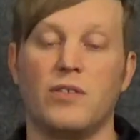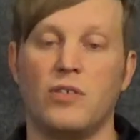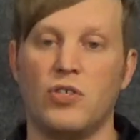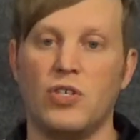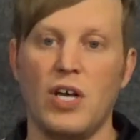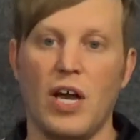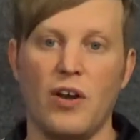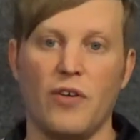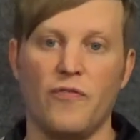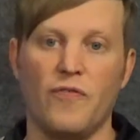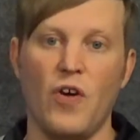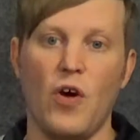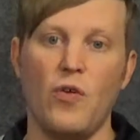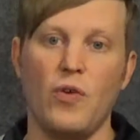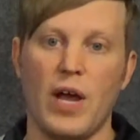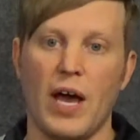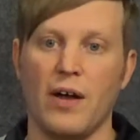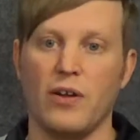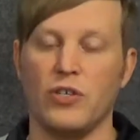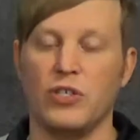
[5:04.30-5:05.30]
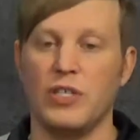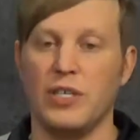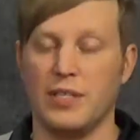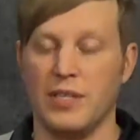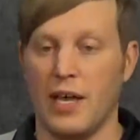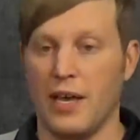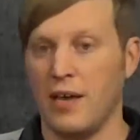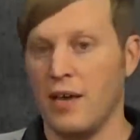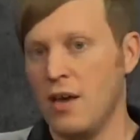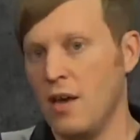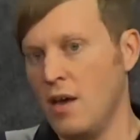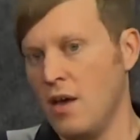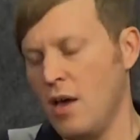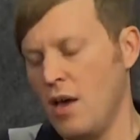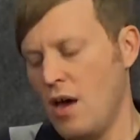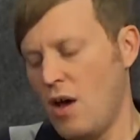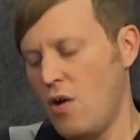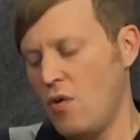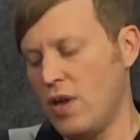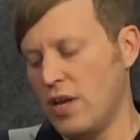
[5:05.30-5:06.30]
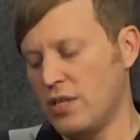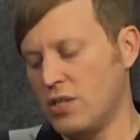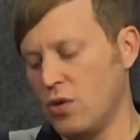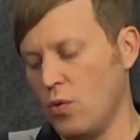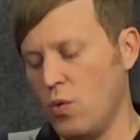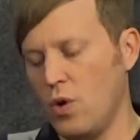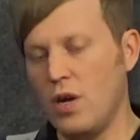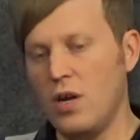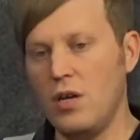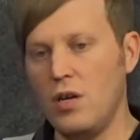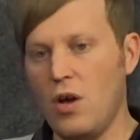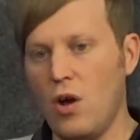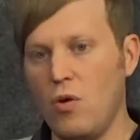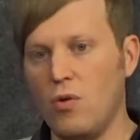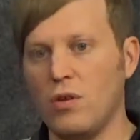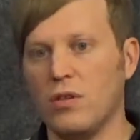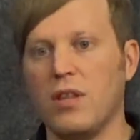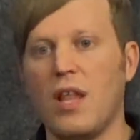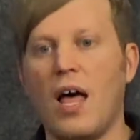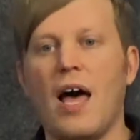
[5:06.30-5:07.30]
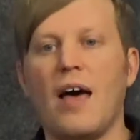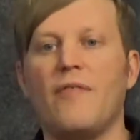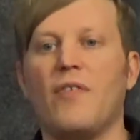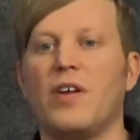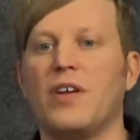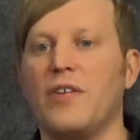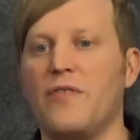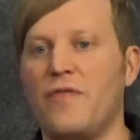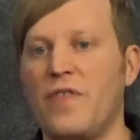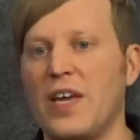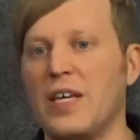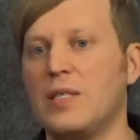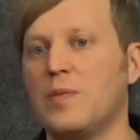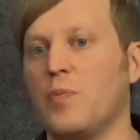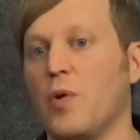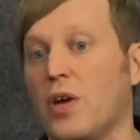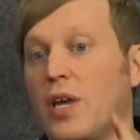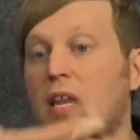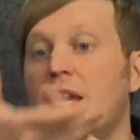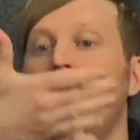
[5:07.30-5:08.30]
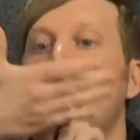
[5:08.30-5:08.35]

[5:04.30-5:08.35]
got her phone out and she's like, "Okay, so we're gonna go to live onto Facebook, and here